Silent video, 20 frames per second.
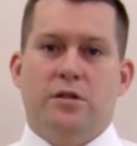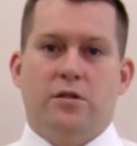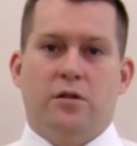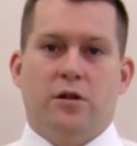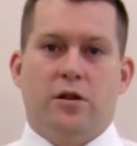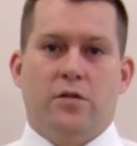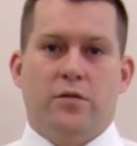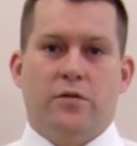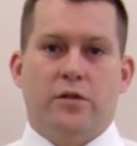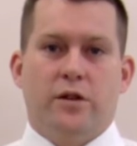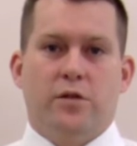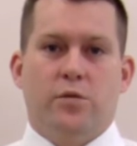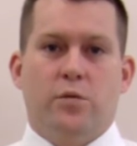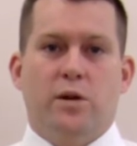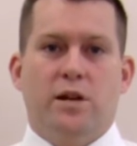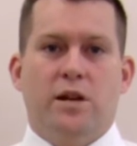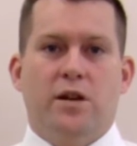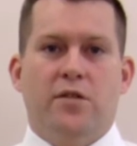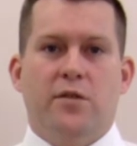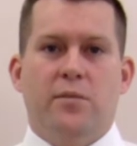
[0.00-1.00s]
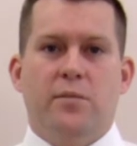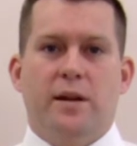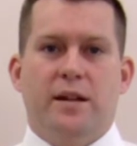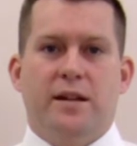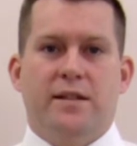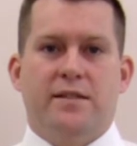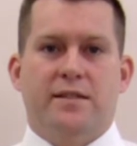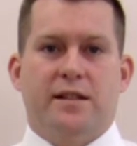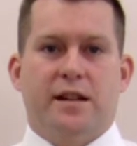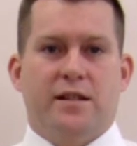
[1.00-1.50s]
are offering Windows
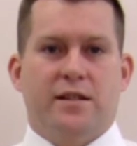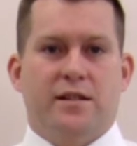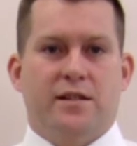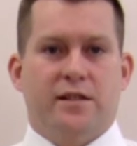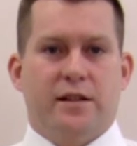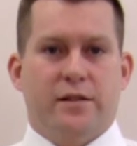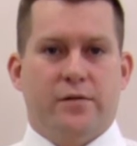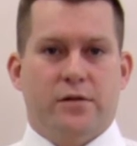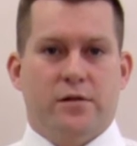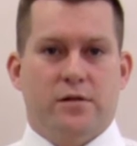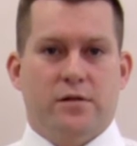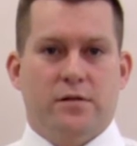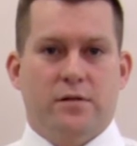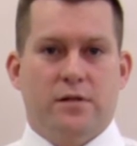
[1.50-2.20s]
Embedded Standard 7.